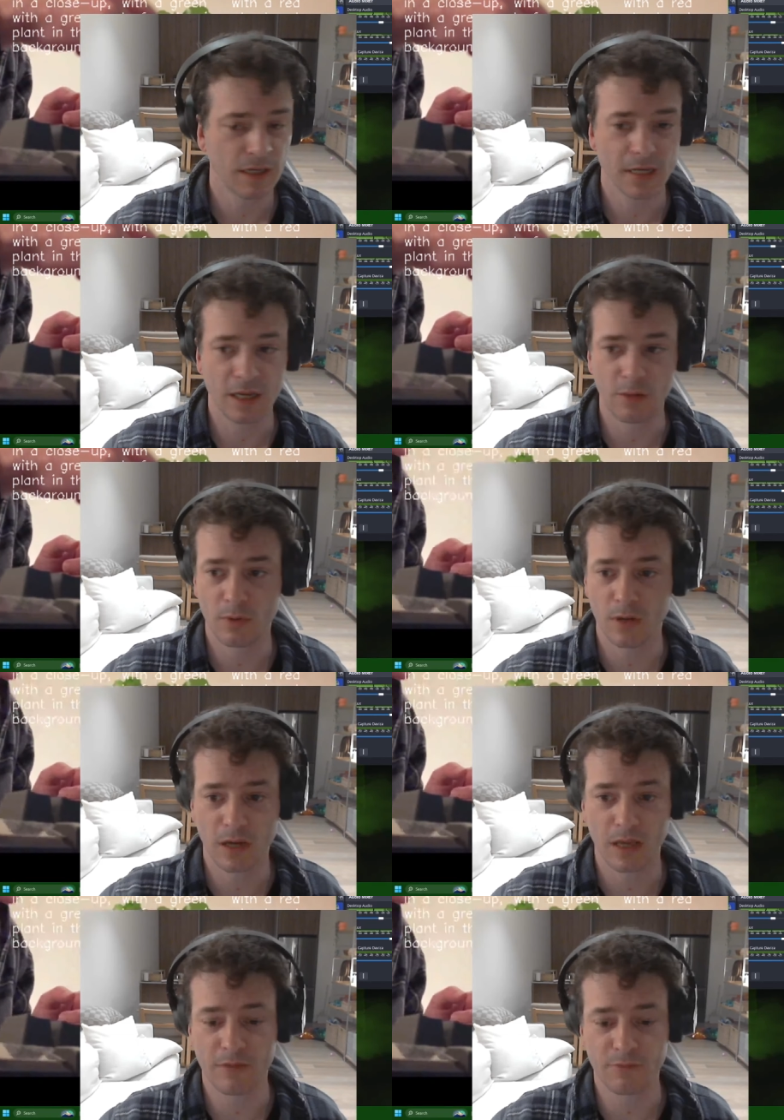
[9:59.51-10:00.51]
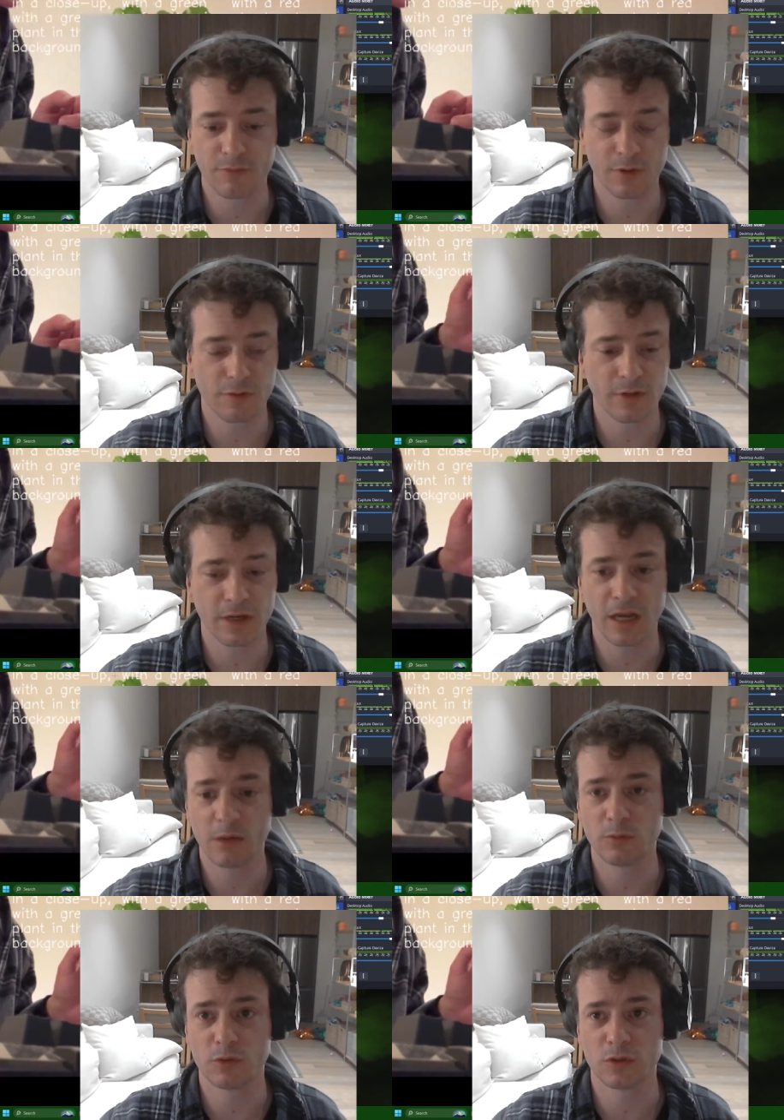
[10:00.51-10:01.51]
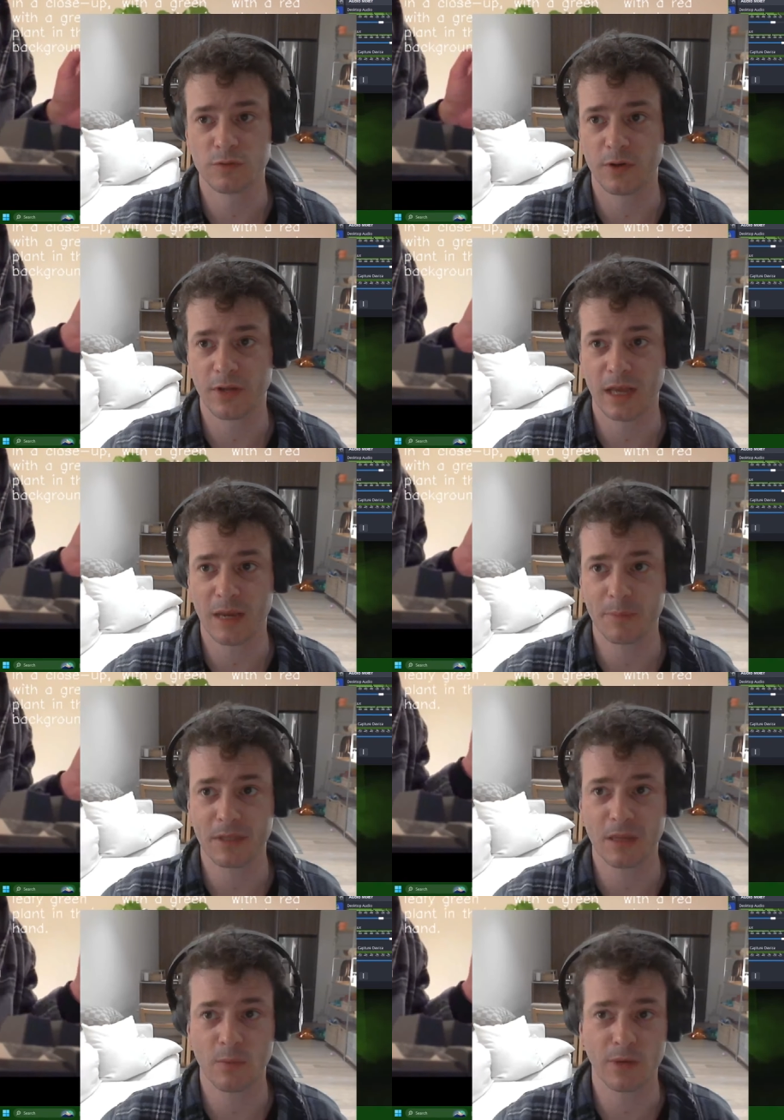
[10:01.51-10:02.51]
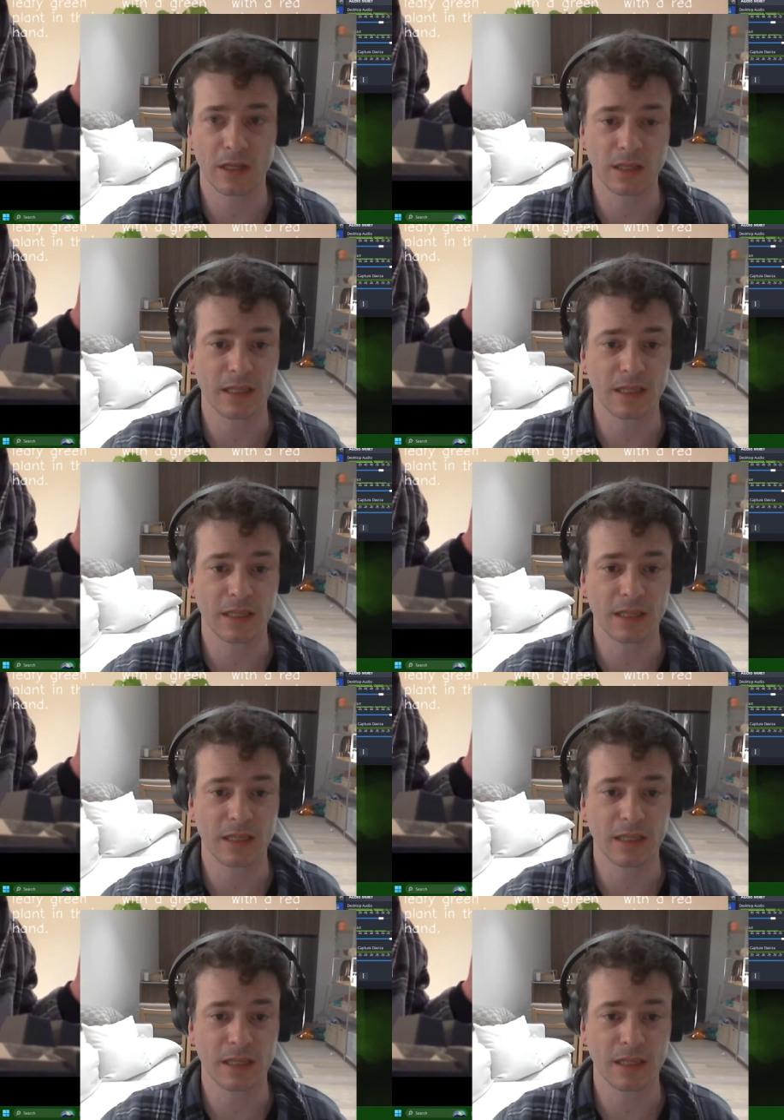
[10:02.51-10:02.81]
Now, I haven't verified, I was just very happy that when I clicked